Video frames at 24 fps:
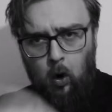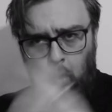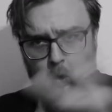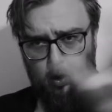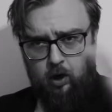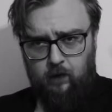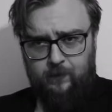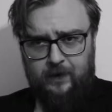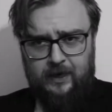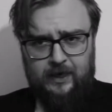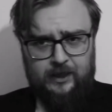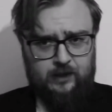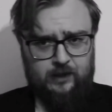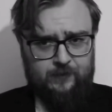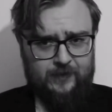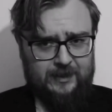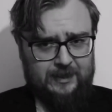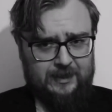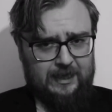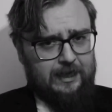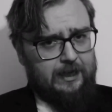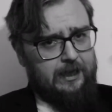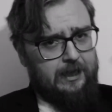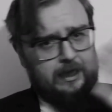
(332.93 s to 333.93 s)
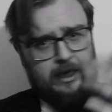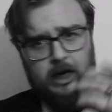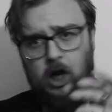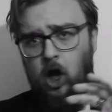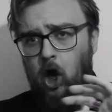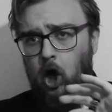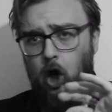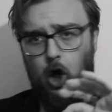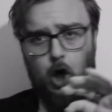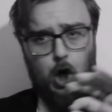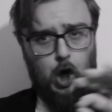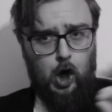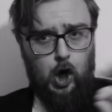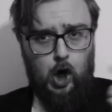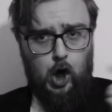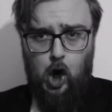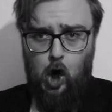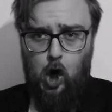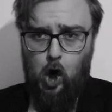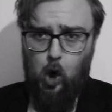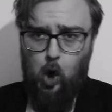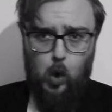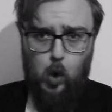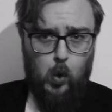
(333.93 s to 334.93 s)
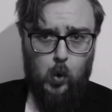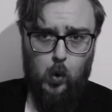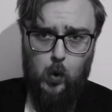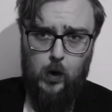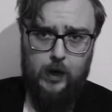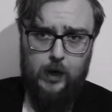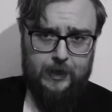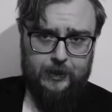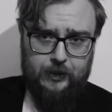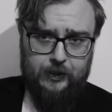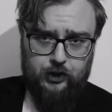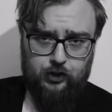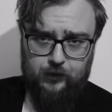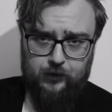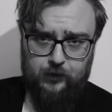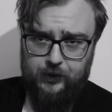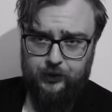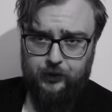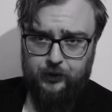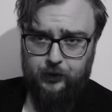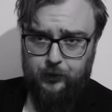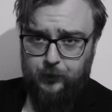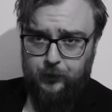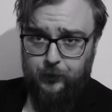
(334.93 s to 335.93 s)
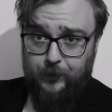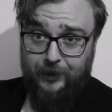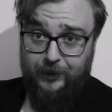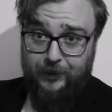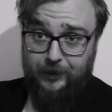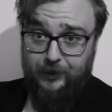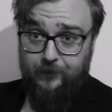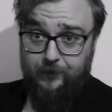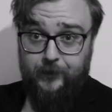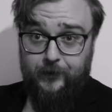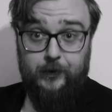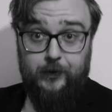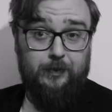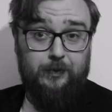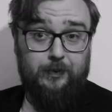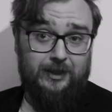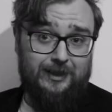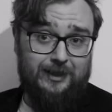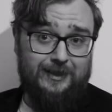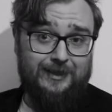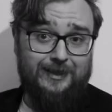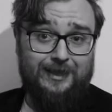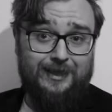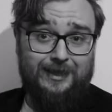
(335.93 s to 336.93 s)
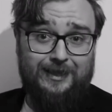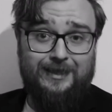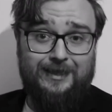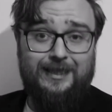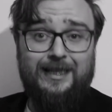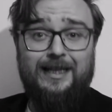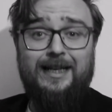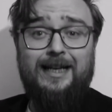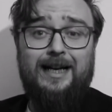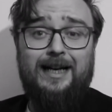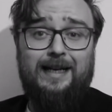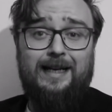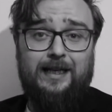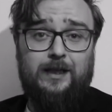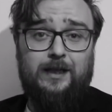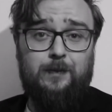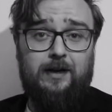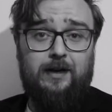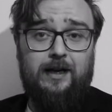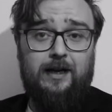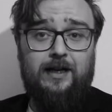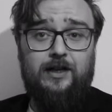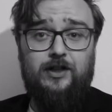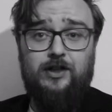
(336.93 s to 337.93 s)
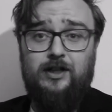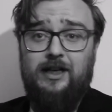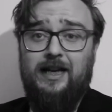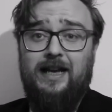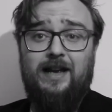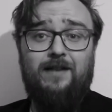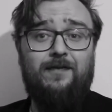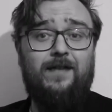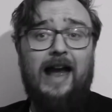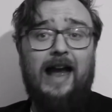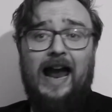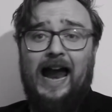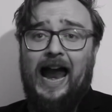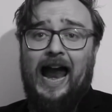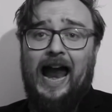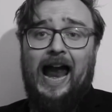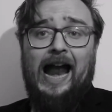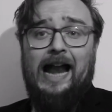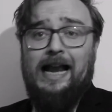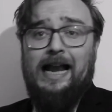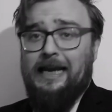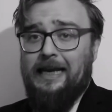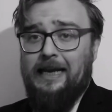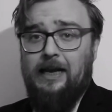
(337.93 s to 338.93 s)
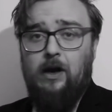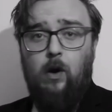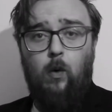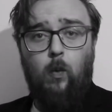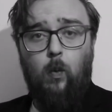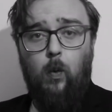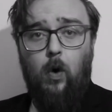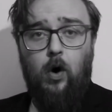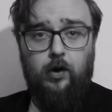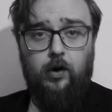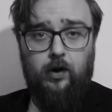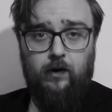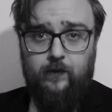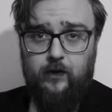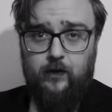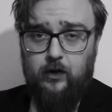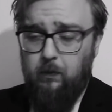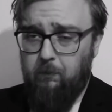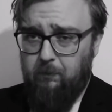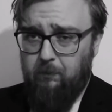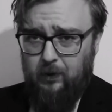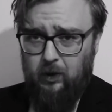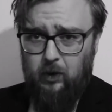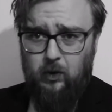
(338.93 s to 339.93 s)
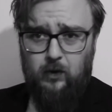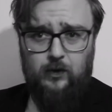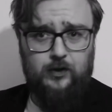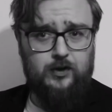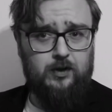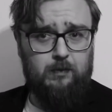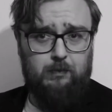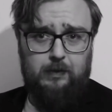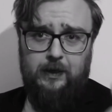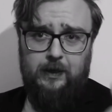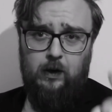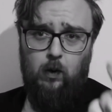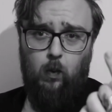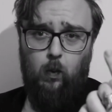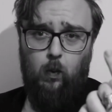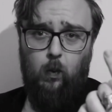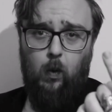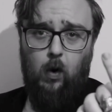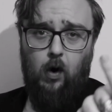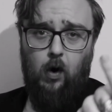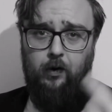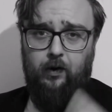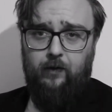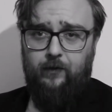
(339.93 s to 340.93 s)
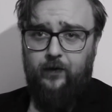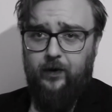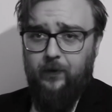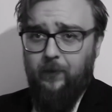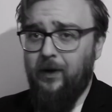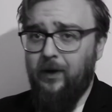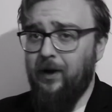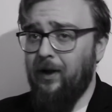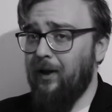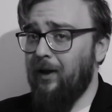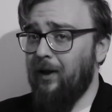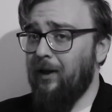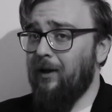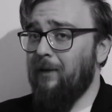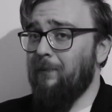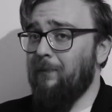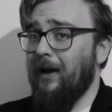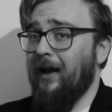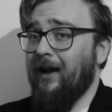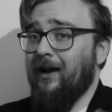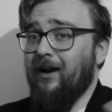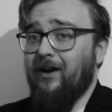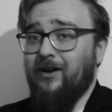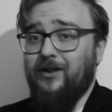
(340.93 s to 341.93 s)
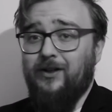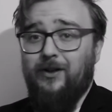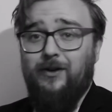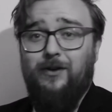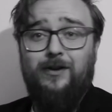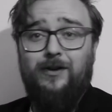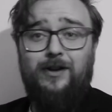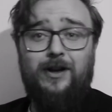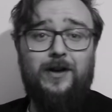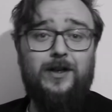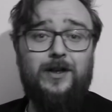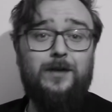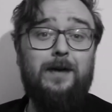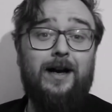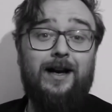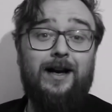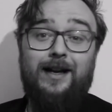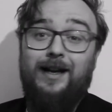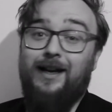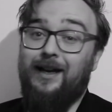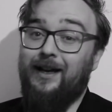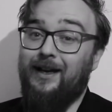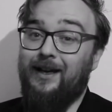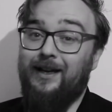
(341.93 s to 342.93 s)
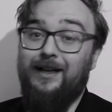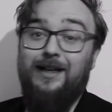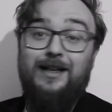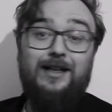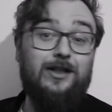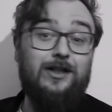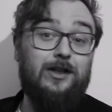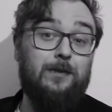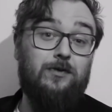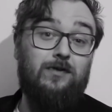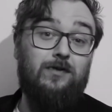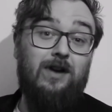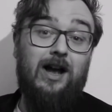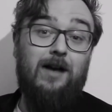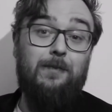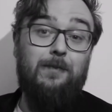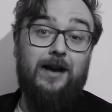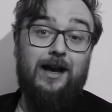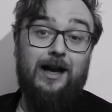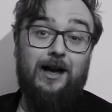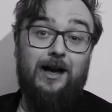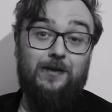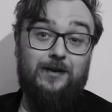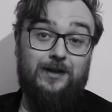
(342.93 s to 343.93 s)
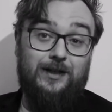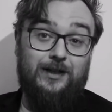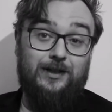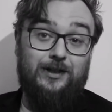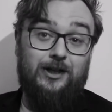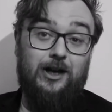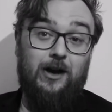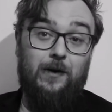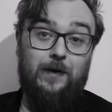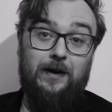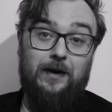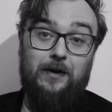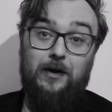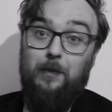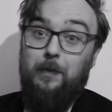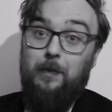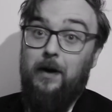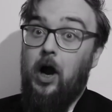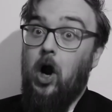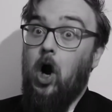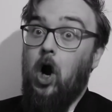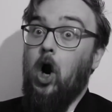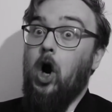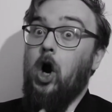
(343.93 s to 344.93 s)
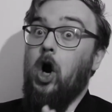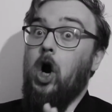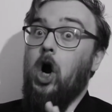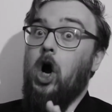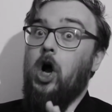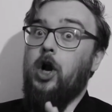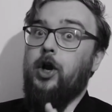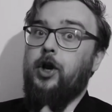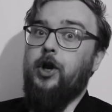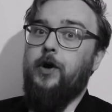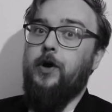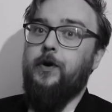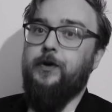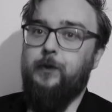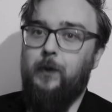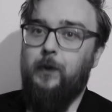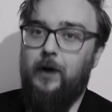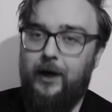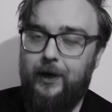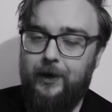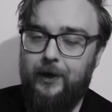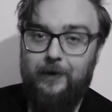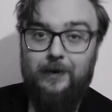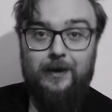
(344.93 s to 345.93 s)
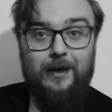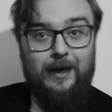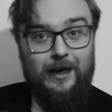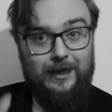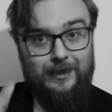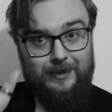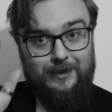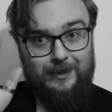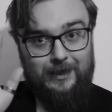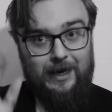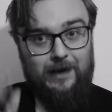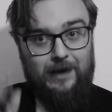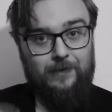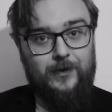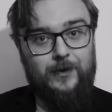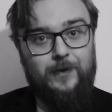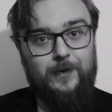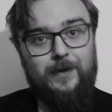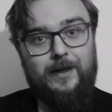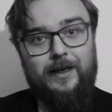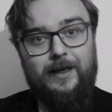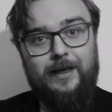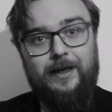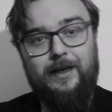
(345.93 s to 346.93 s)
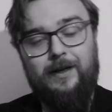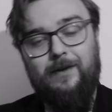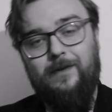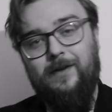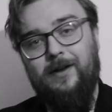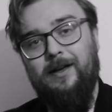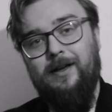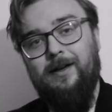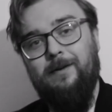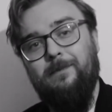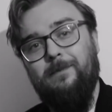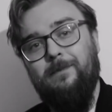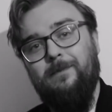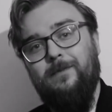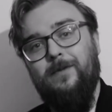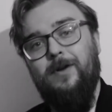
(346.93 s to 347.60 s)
All of that is of exactly no interest to any of you, but it is at least an explanation if any one of you, plausibly one of you, because Lord knows my subscriber count is going up. God knows why. Nice to have you here.